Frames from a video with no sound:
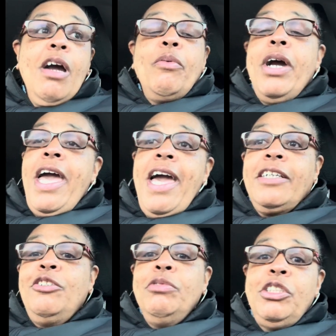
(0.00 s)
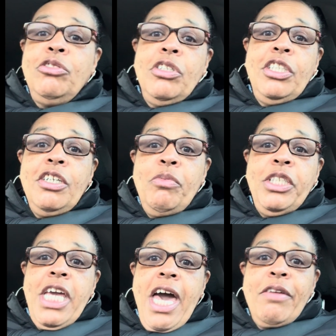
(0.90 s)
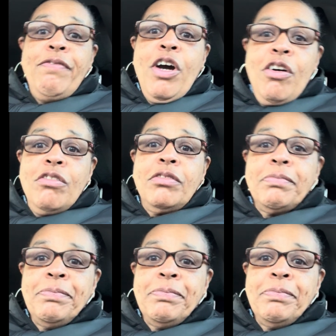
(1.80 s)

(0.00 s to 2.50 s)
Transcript: Well, heck, you were doing good when you had a phone.